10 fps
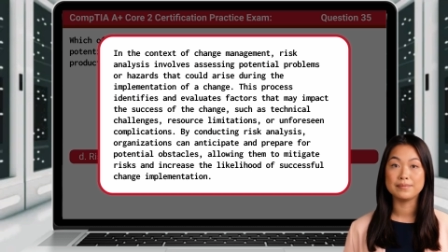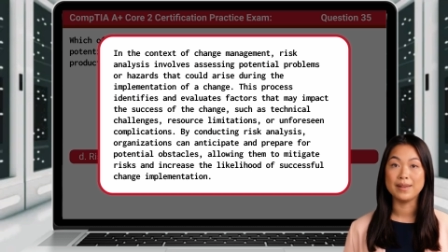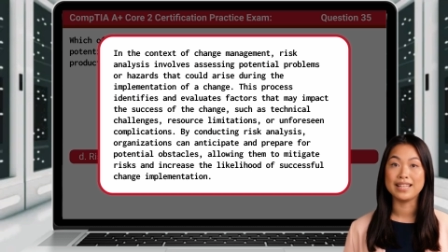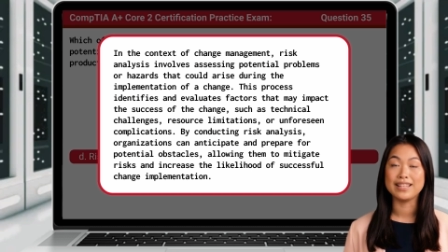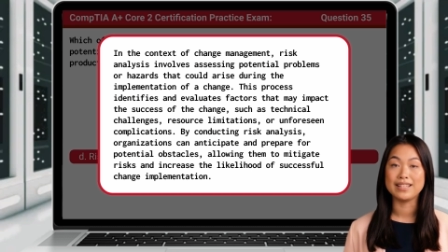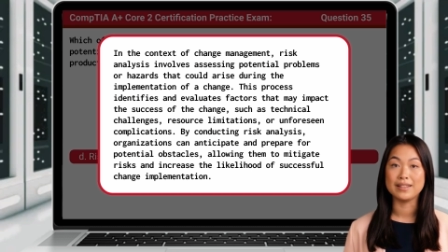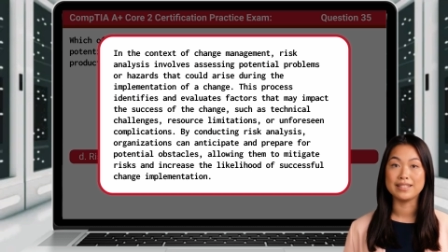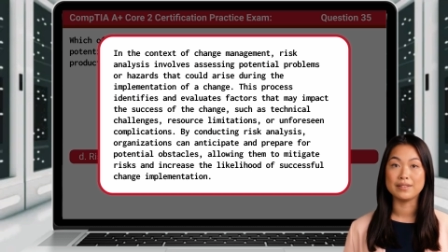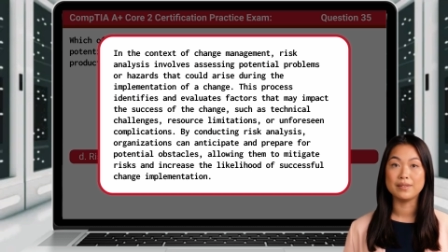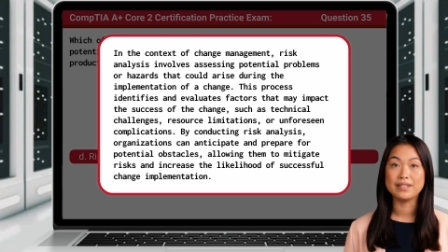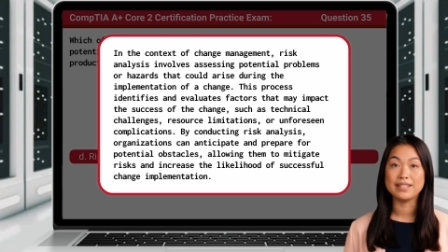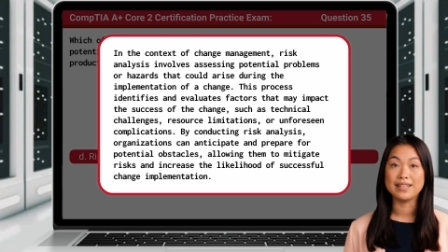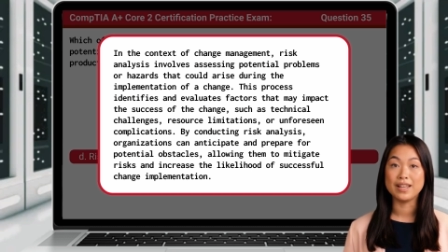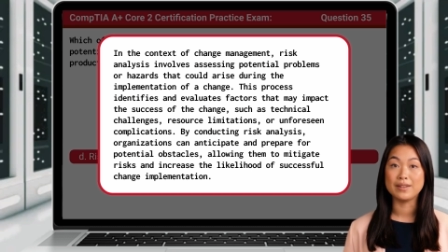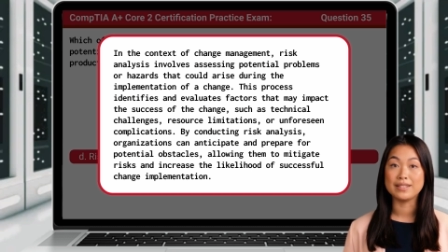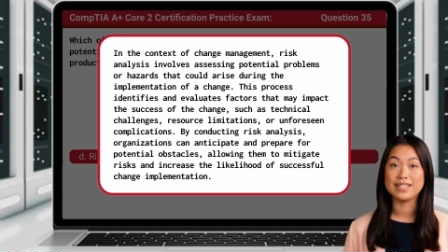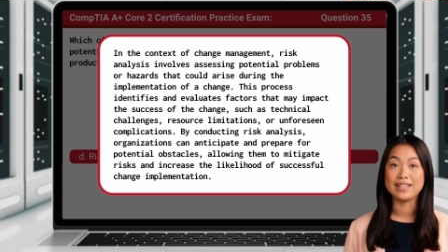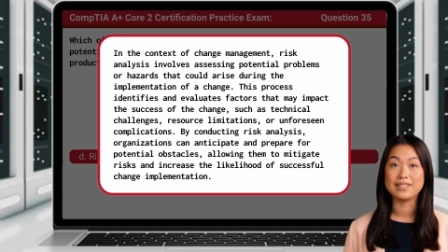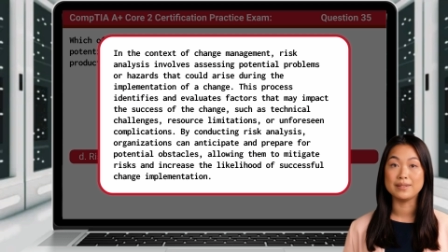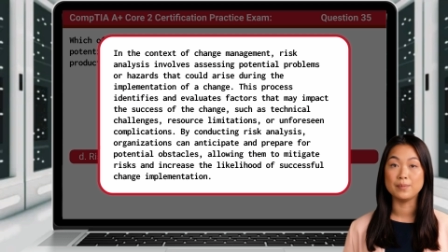By conducting risk
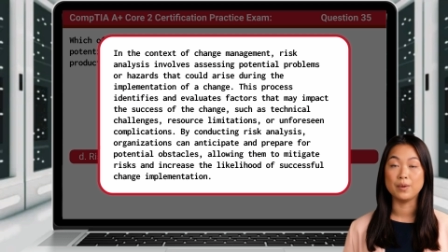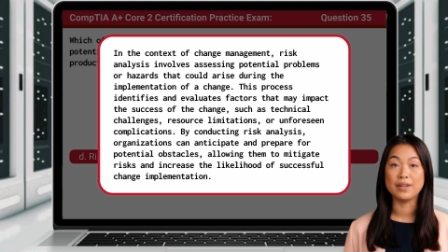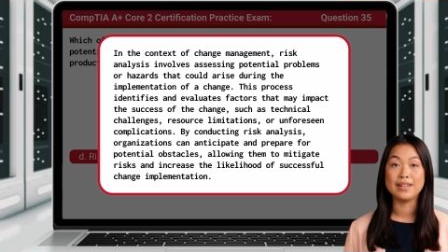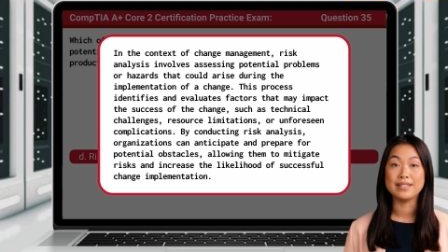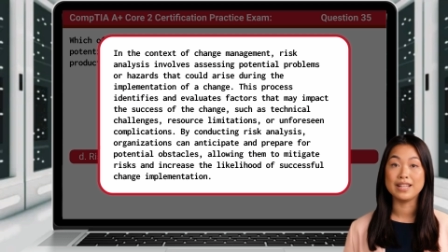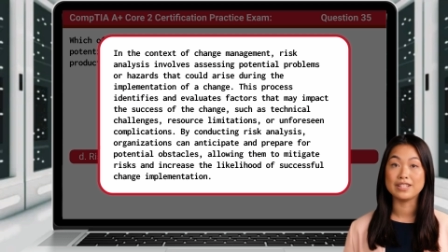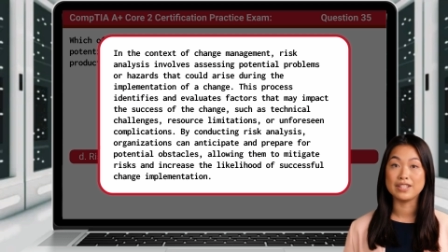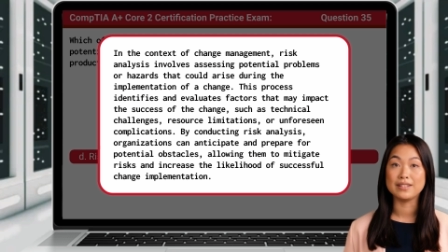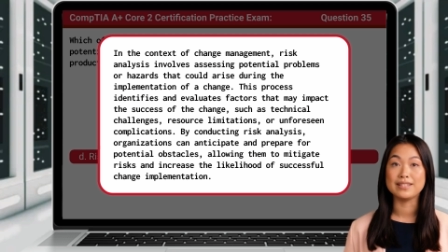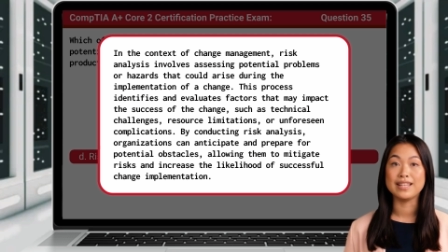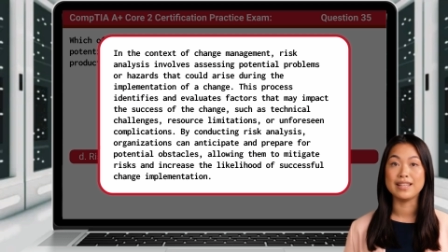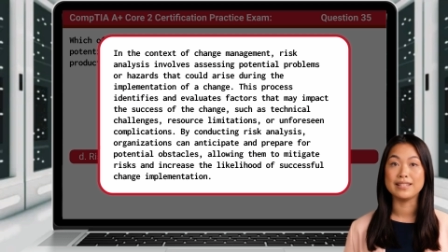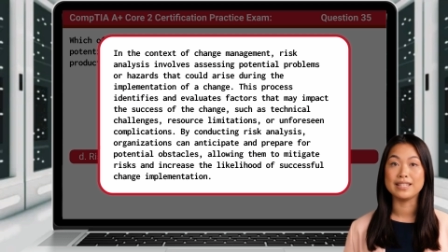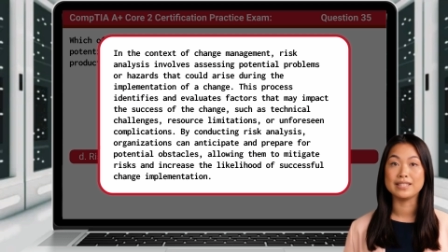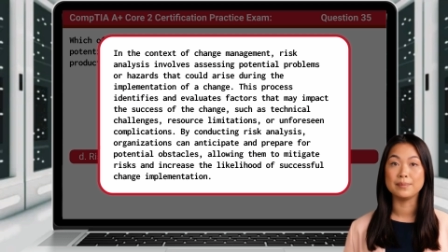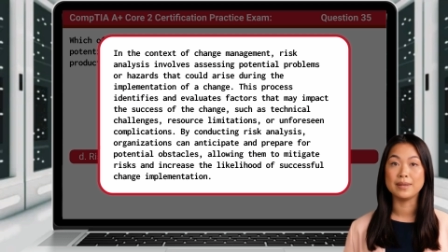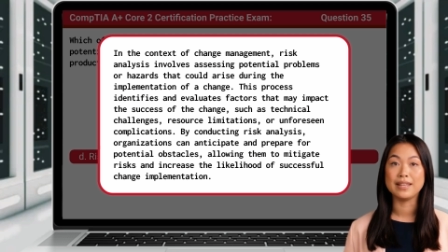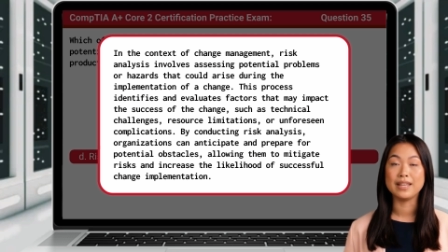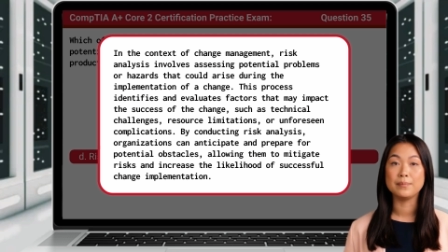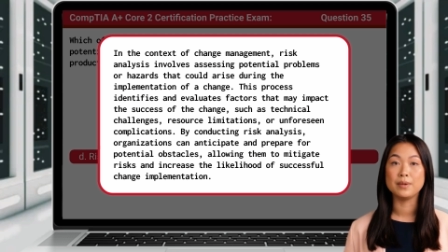analysis, organizations can
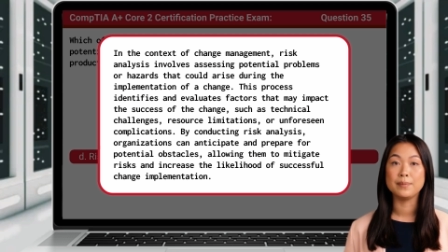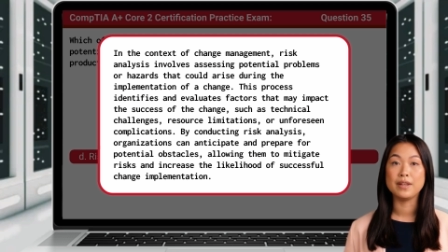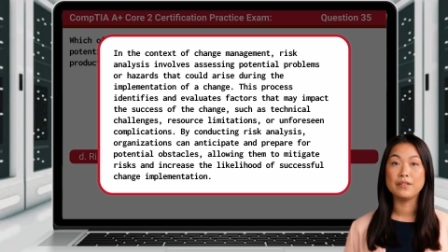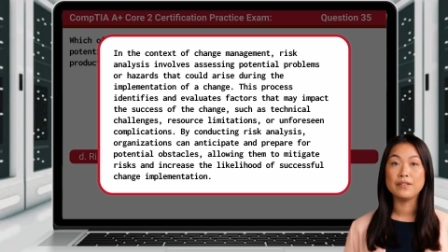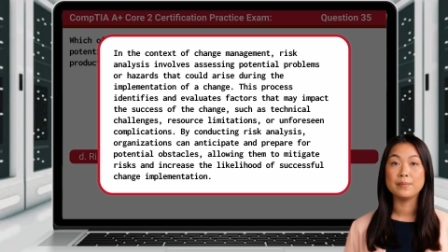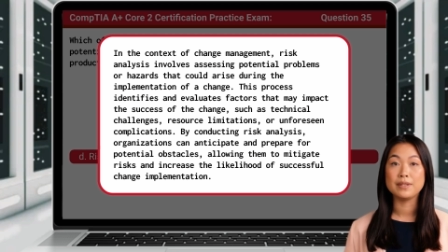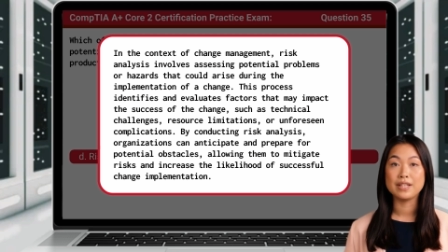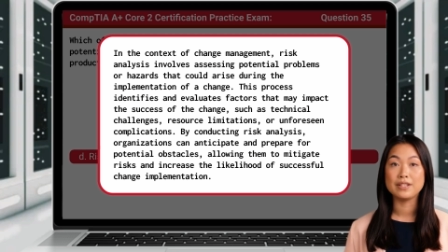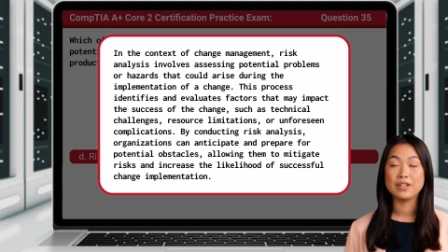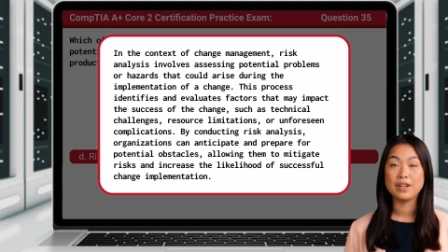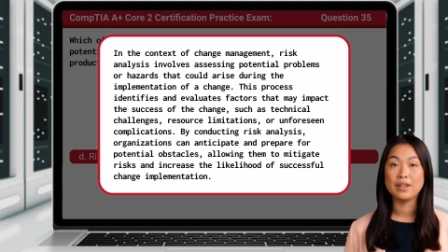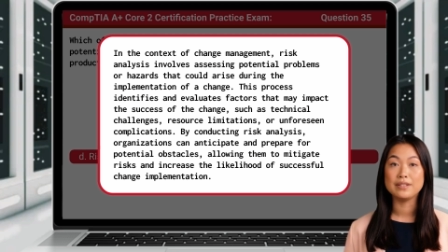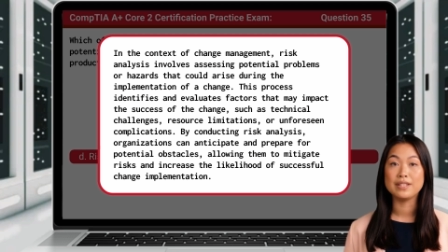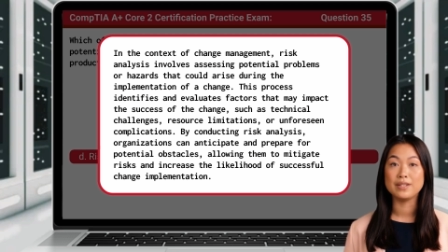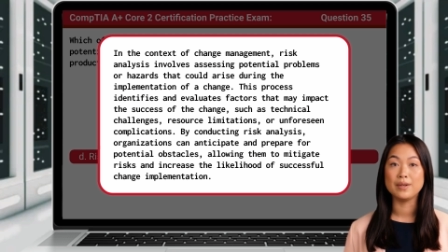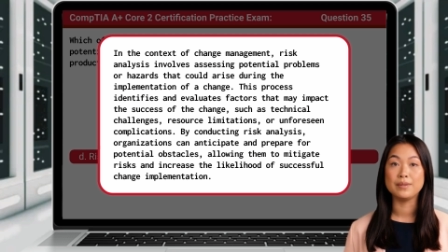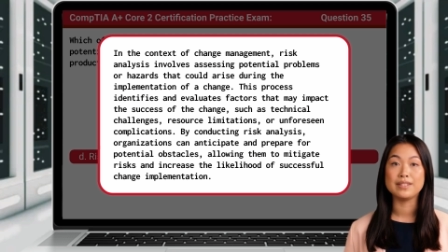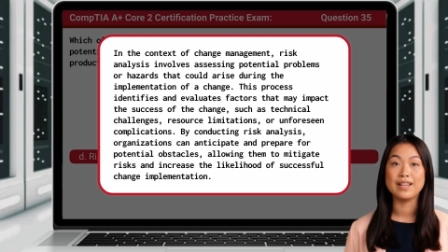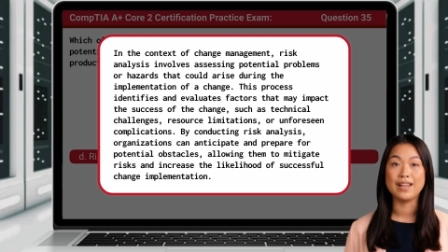anticipate and prepare for potential obstacles,